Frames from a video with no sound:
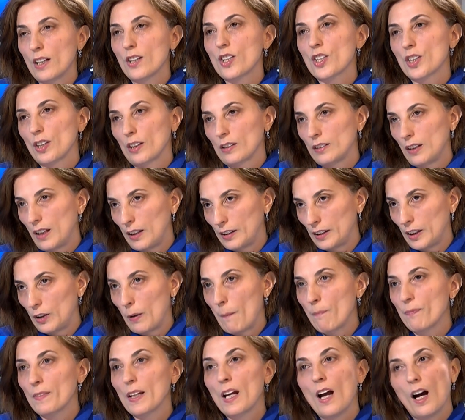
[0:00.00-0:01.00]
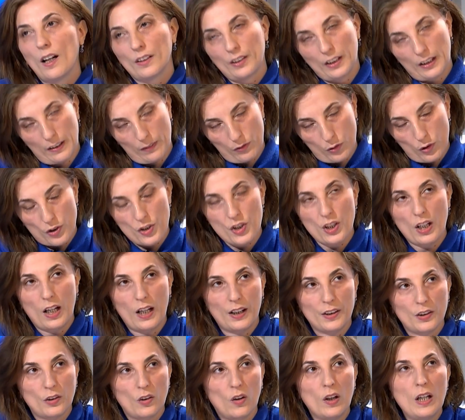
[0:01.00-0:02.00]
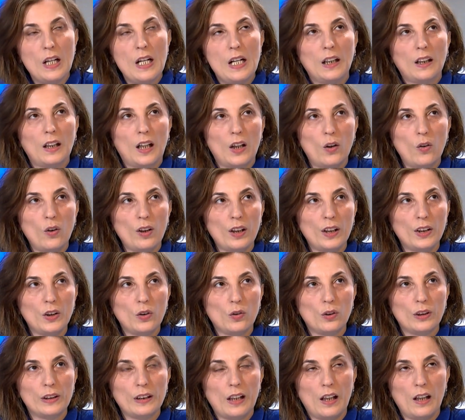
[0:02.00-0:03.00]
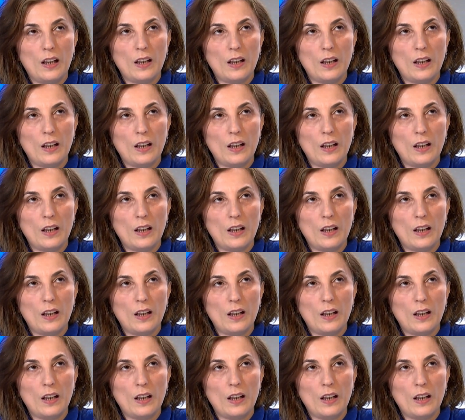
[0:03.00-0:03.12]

these registers seems limited, but when we combine the